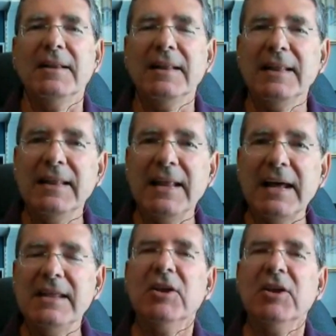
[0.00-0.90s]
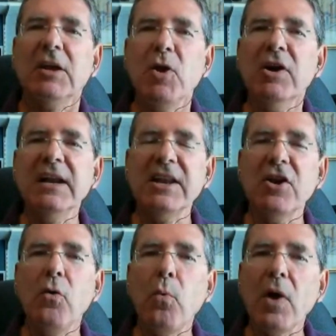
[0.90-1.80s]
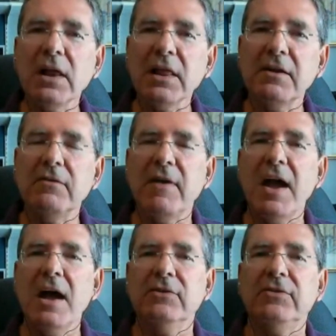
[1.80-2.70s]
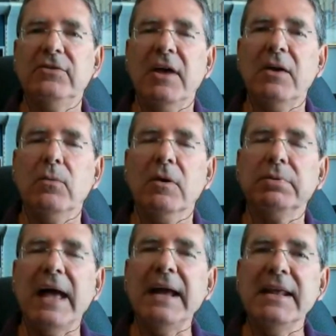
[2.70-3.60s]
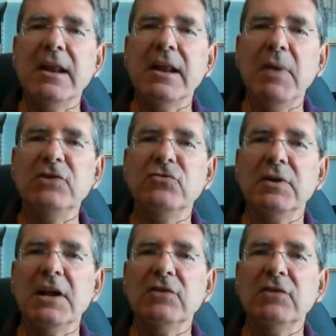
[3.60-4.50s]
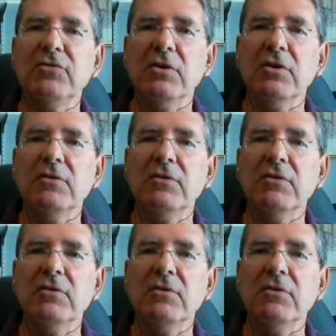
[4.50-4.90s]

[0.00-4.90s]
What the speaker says: Letting the community know well in advance that we're planning a major initiative,